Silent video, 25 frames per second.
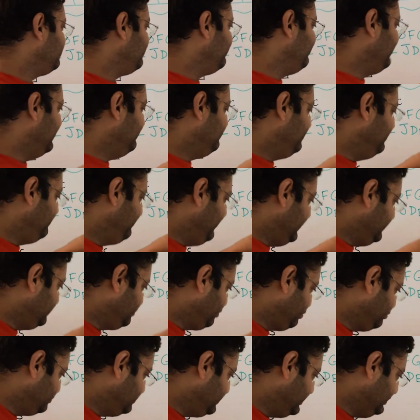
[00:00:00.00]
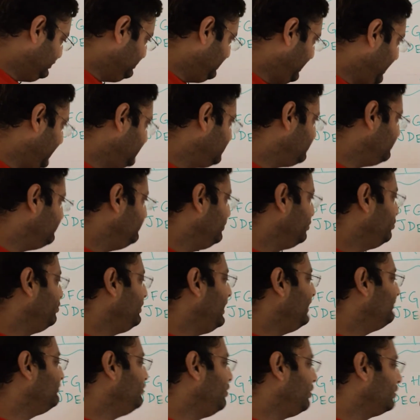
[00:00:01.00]
when we went through this path, we could
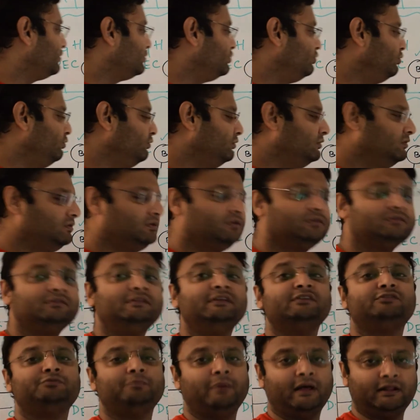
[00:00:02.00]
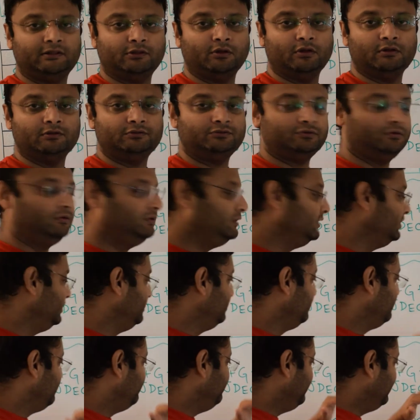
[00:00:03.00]
have gone to this path also.
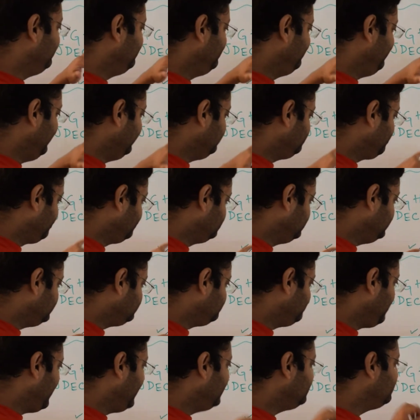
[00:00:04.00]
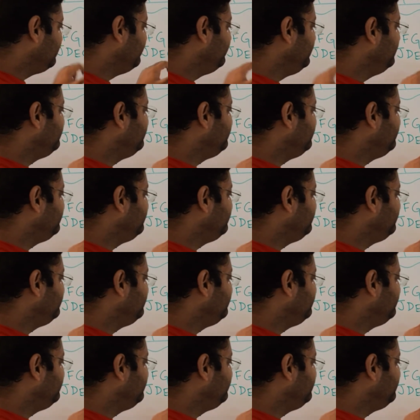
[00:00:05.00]
When we went through this path, we